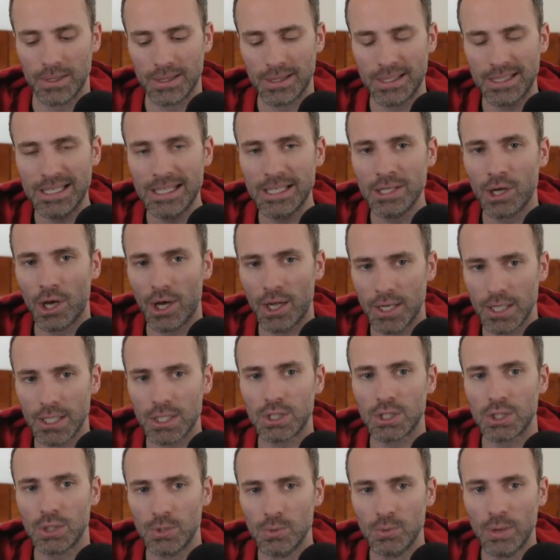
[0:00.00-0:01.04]
lean on
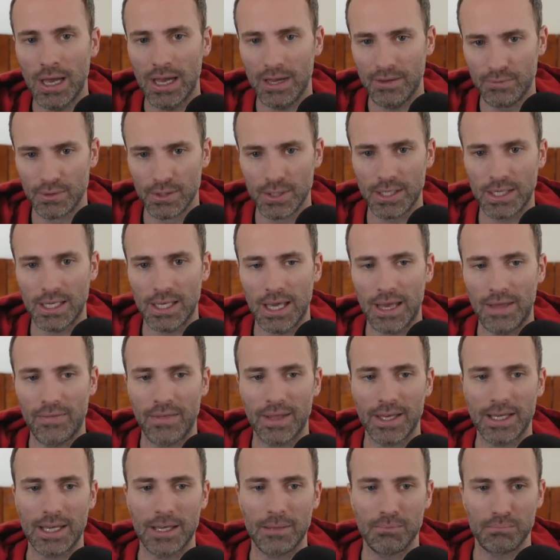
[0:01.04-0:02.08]
it too heavily
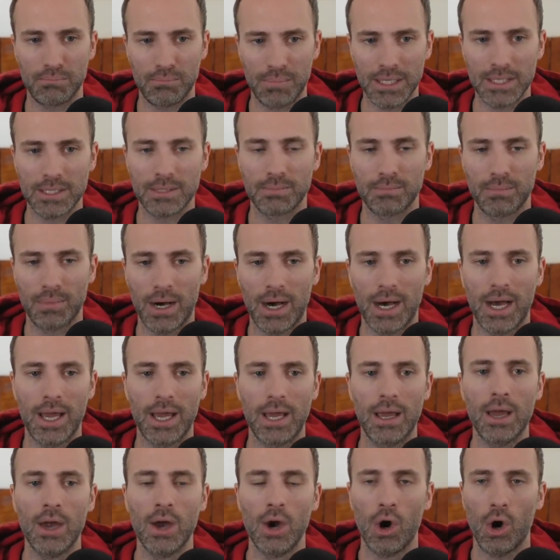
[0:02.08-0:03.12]
and then get bit
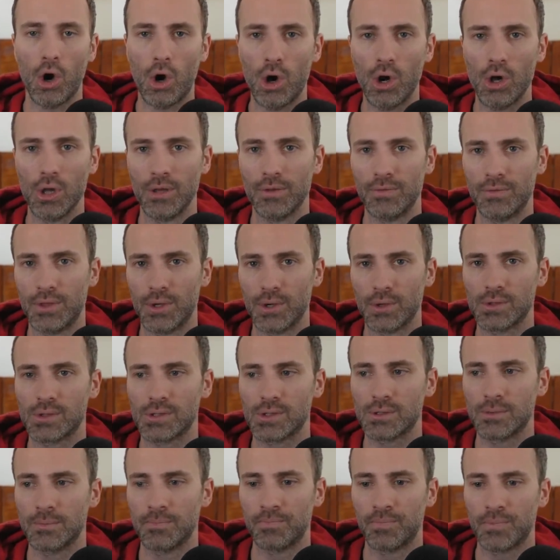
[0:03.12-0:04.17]
by all of
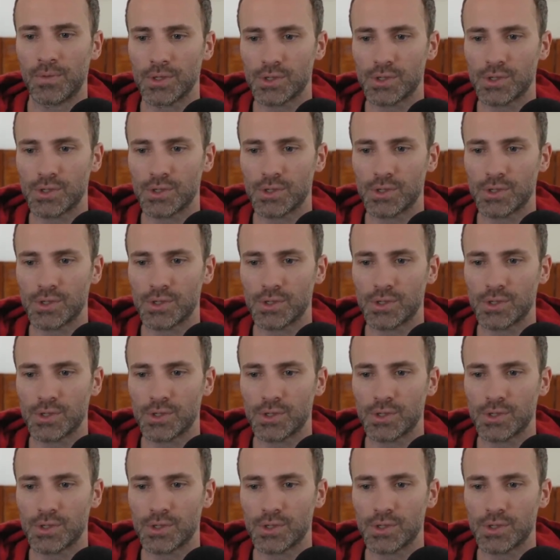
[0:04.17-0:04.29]
those